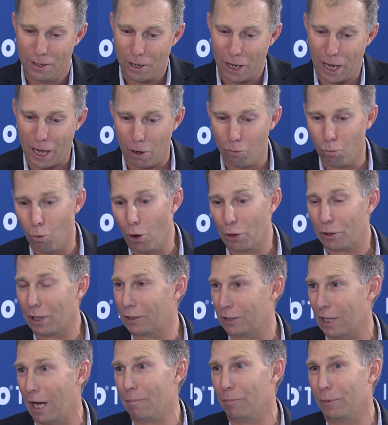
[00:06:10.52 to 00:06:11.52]
uh, work
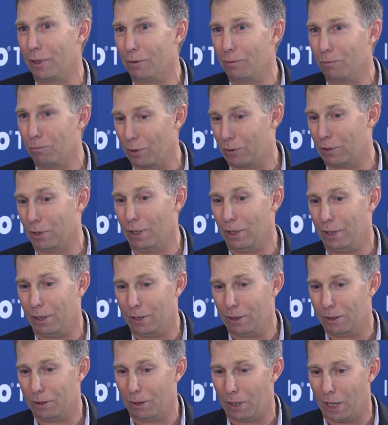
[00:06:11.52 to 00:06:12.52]
that's happening with the,
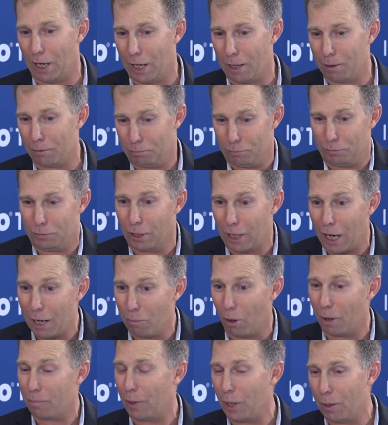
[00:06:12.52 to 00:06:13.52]
uh, uh, today
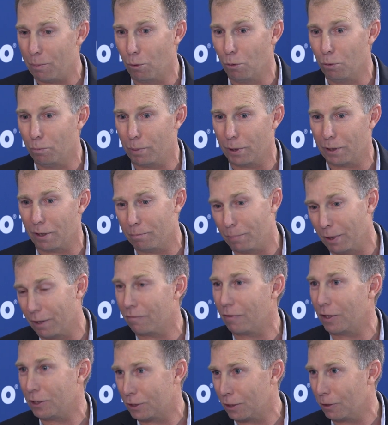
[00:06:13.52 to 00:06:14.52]
by people, but, but
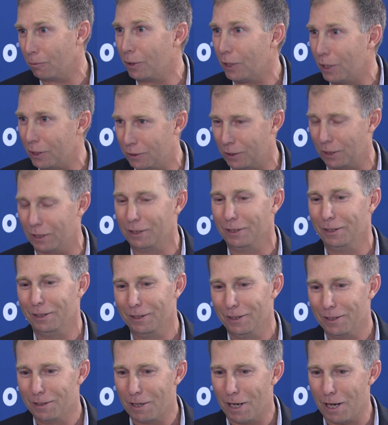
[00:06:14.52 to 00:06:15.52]
eventually we need to
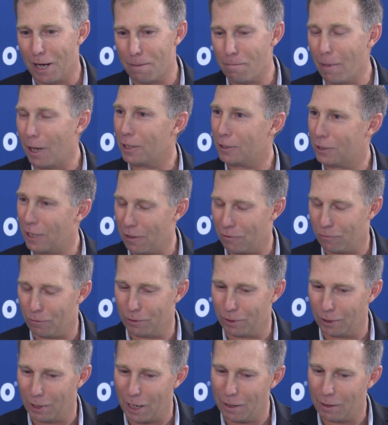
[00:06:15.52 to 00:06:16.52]
uh, manage that through
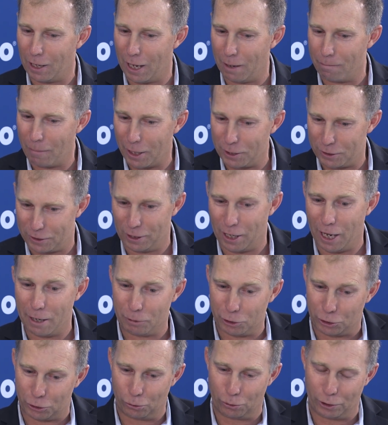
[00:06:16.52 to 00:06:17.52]
the, uh, manage the
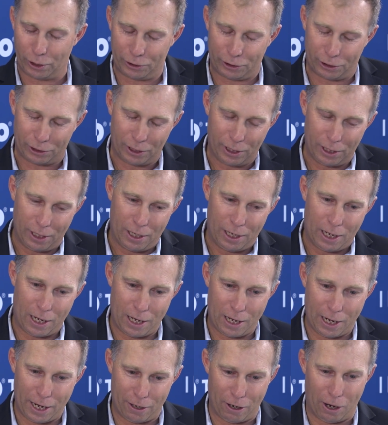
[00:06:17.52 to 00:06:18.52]
labor shortage.
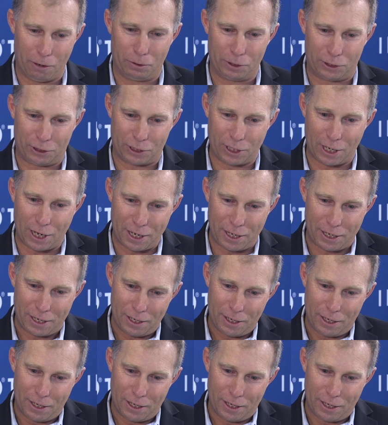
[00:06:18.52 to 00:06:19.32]
Uh, and I would say,